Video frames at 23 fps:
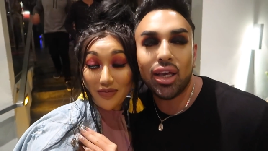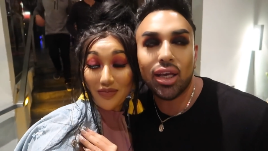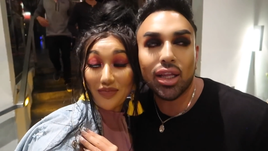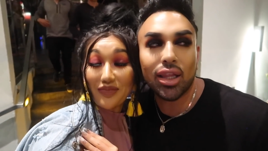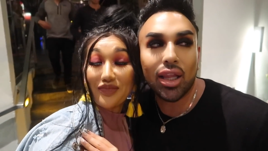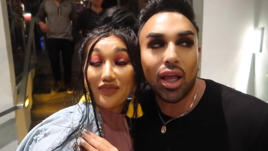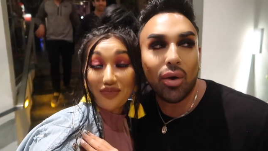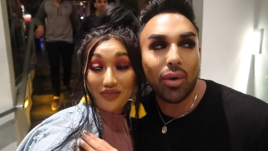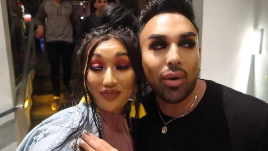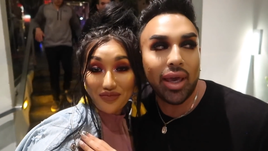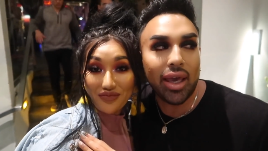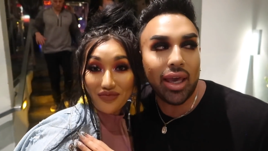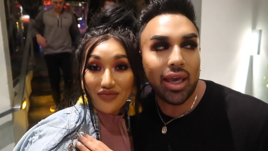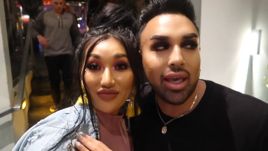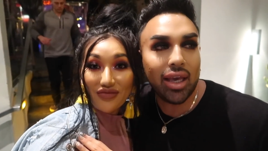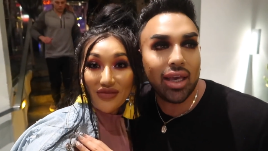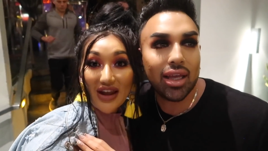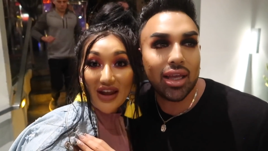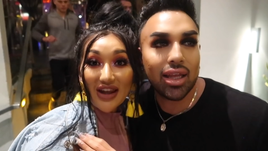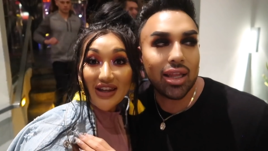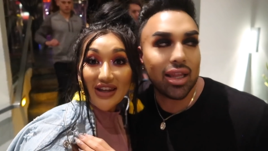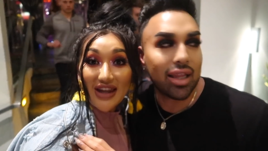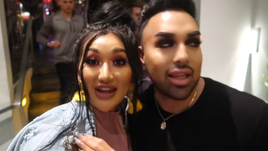
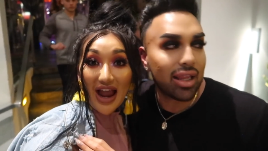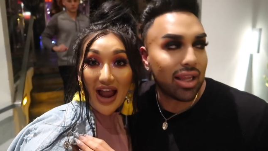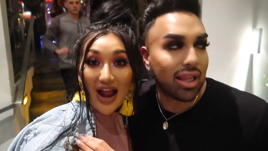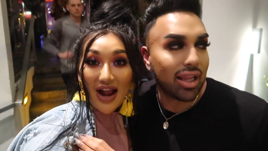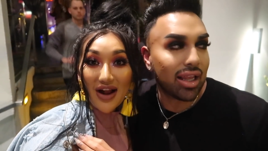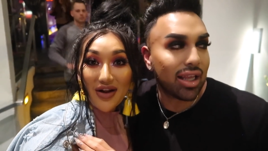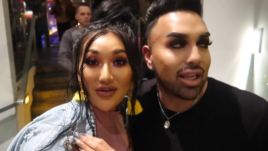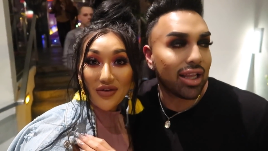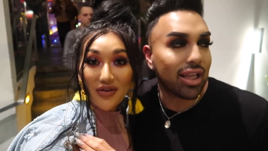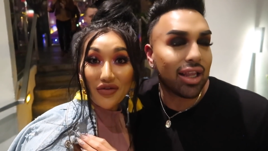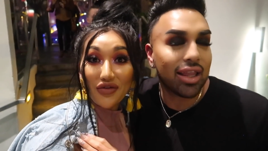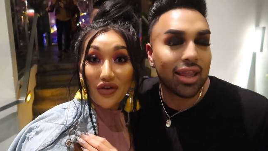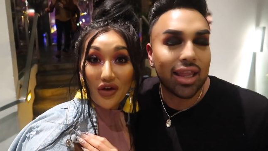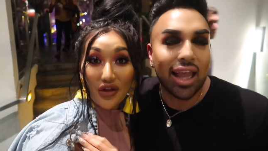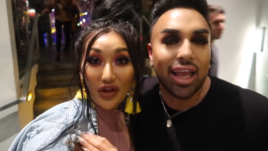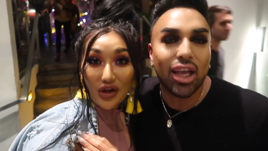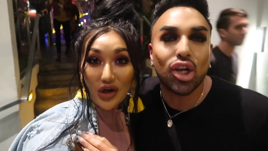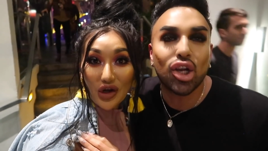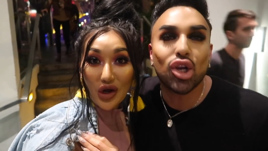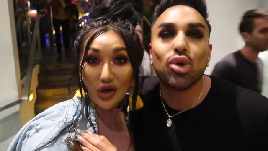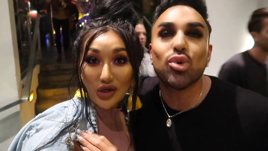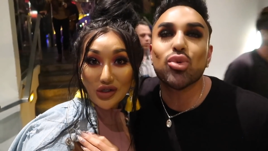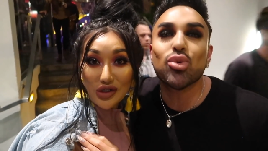Speaker 1: glowing. Yeah.
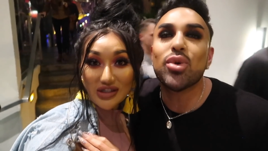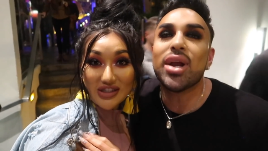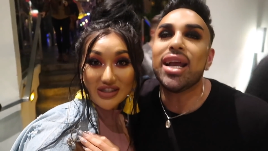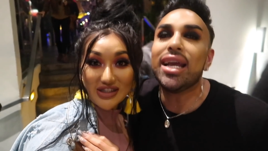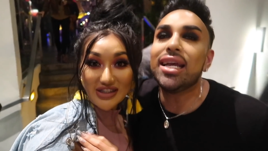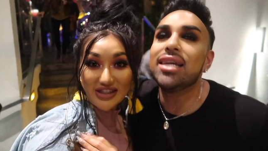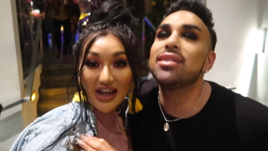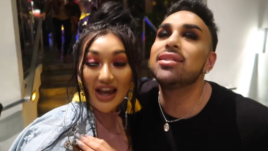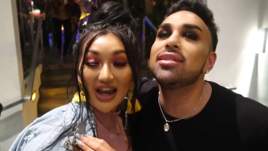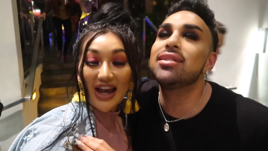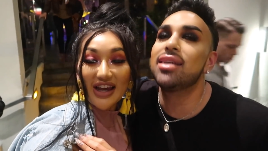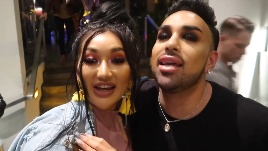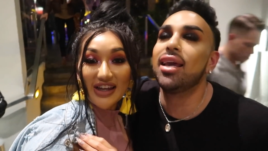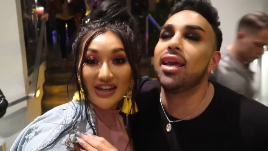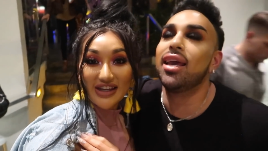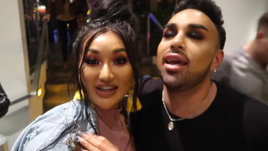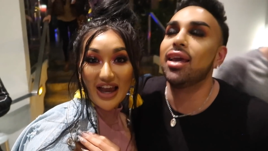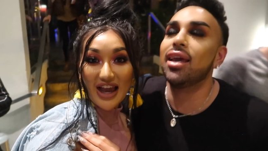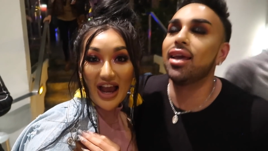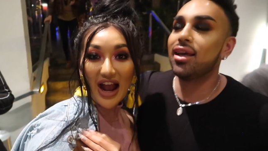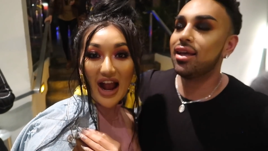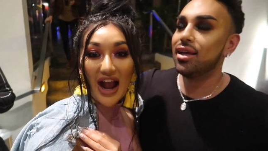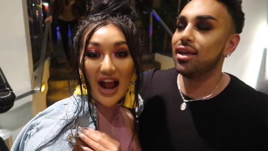Like crazy.
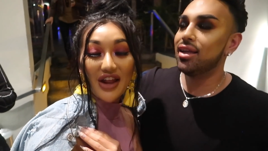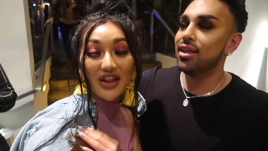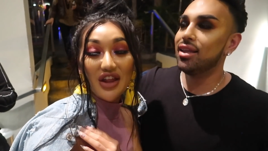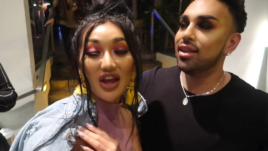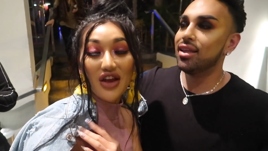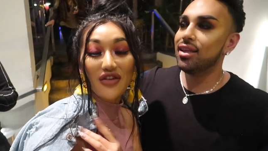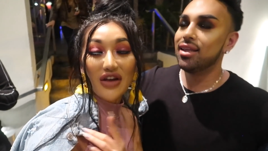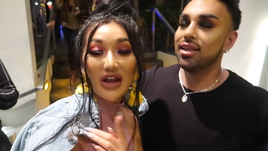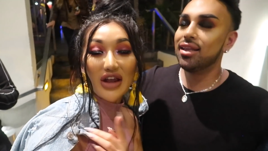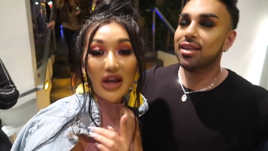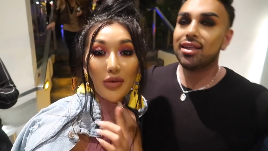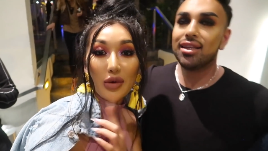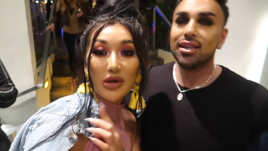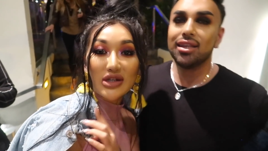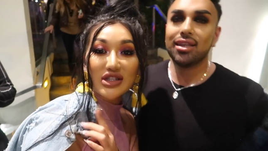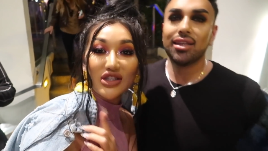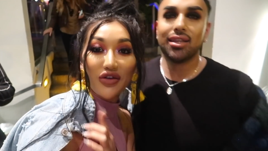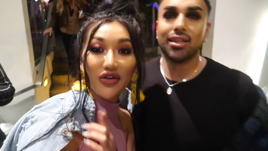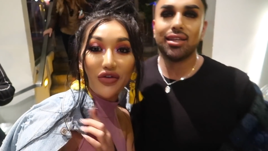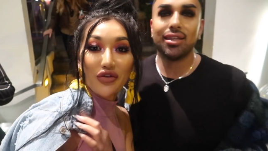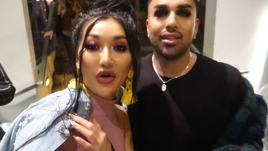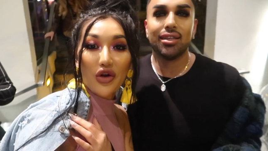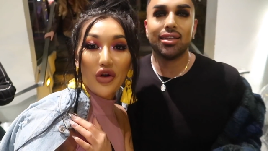Yeah, and they're available
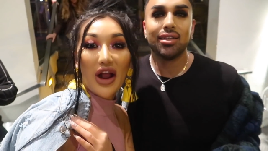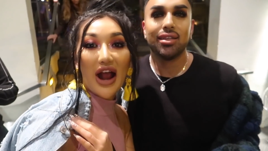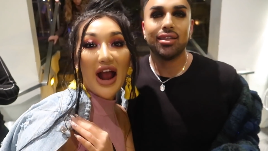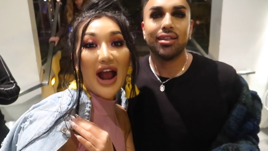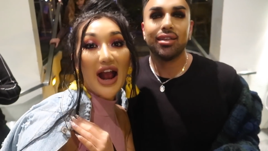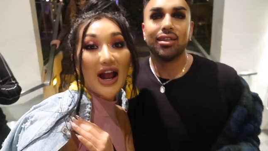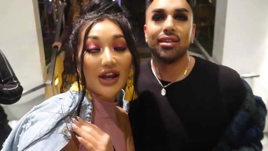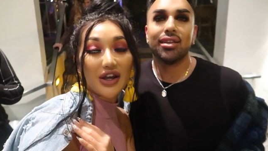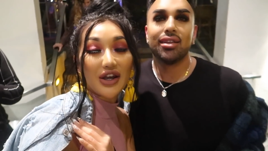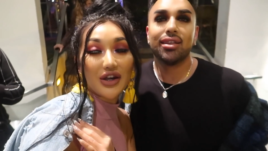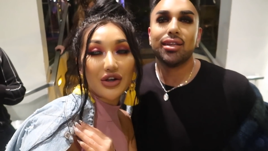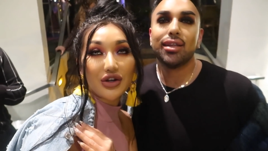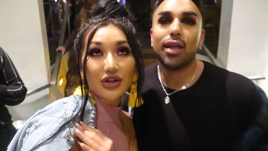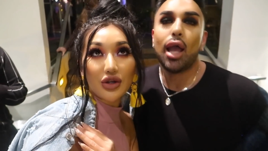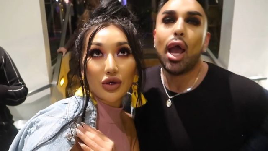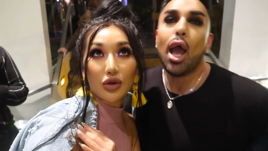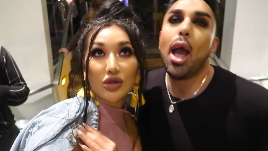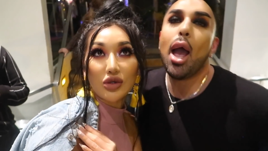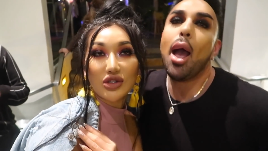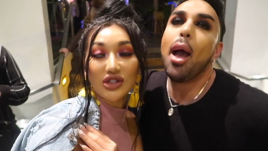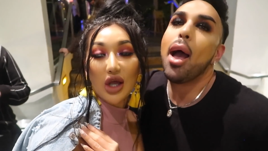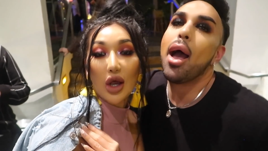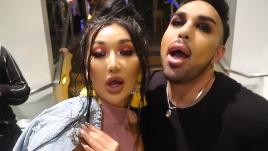at Sephora and
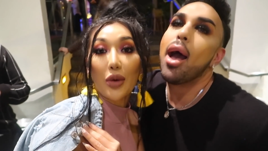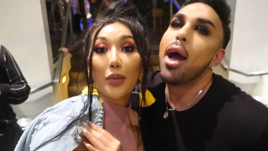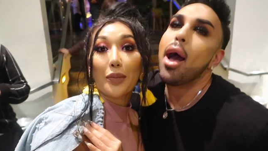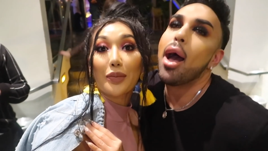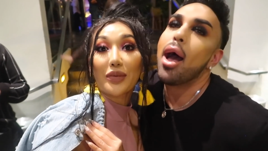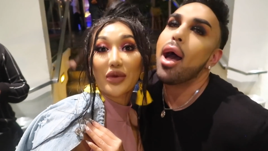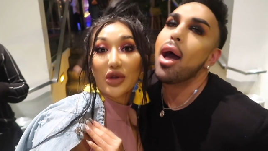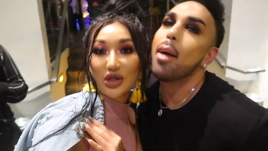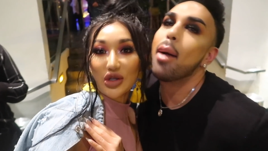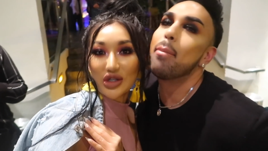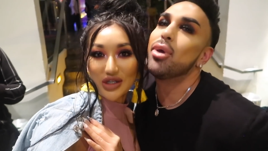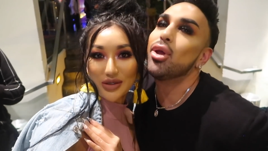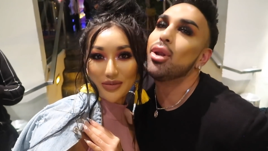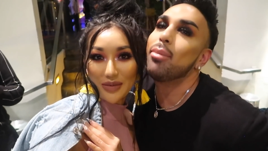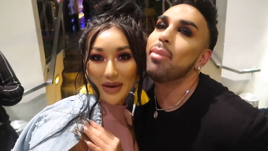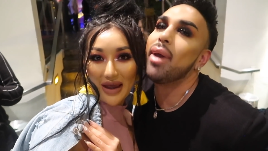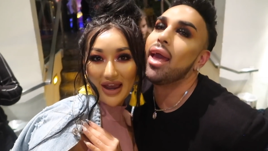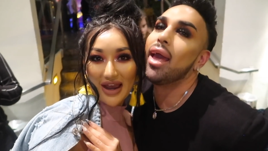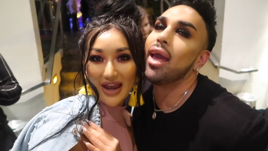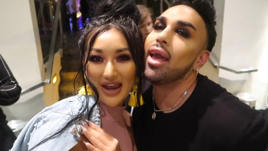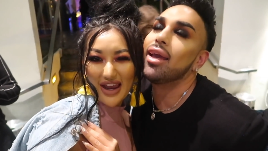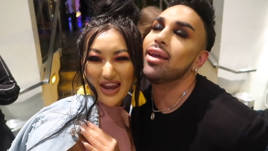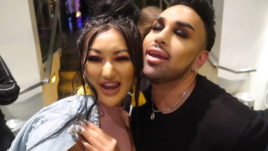also Beauty
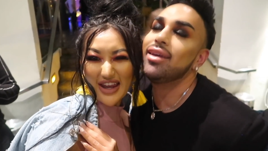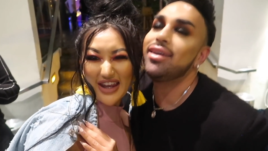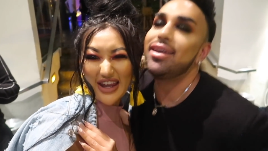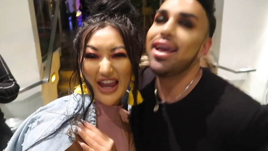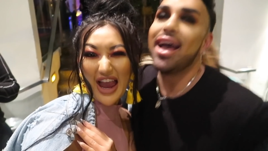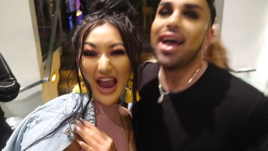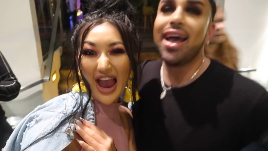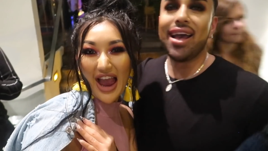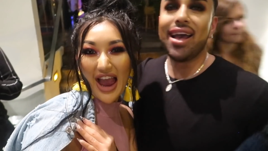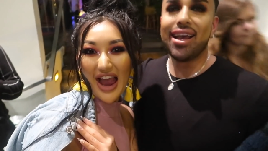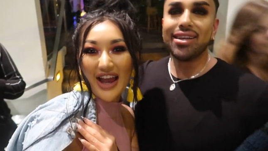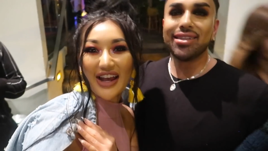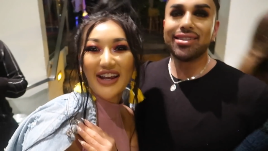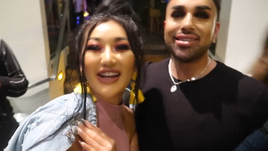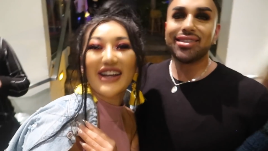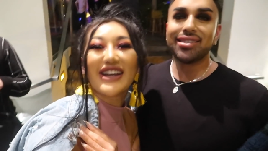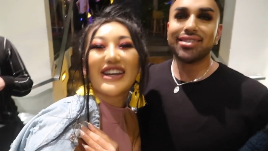Bay. Yes.